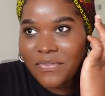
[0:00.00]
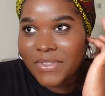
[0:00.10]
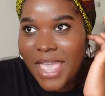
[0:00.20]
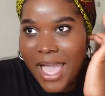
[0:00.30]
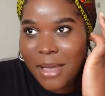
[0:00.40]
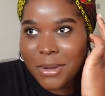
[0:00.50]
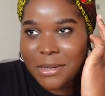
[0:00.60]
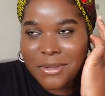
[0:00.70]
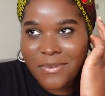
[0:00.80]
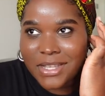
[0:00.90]
yeah, I'm gonna
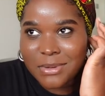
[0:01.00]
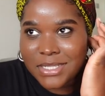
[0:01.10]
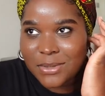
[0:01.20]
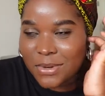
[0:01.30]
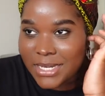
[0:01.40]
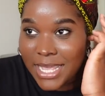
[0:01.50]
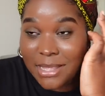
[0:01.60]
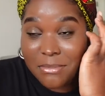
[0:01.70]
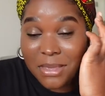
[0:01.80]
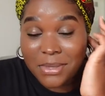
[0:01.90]
be vice president one day
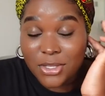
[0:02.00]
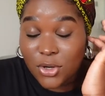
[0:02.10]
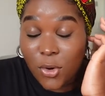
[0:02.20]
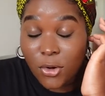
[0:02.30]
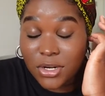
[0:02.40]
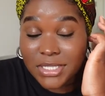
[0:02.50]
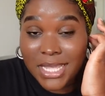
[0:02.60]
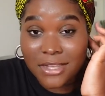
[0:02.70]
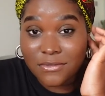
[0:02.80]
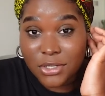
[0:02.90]
and maybe, you know, hold on to
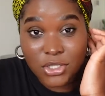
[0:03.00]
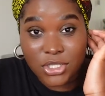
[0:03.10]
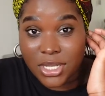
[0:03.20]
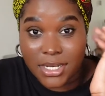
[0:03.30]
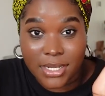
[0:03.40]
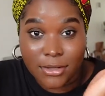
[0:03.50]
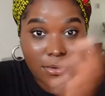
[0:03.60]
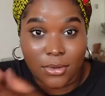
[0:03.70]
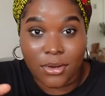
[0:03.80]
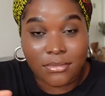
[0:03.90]
that conviction and, you
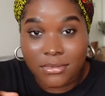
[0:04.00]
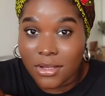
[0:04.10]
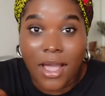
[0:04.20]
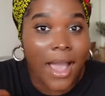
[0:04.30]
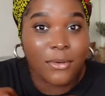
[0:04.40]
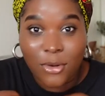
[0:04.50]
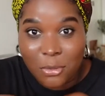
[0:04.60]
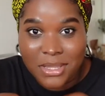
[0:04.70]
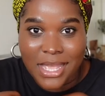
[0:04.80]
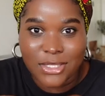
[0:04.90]
know, God will
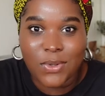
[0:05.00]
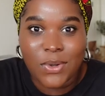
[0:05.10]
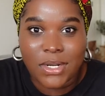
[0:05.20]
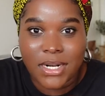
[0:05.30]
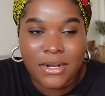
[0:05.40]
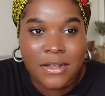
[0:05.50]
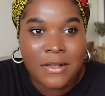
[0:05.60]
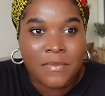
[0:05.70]
open that door.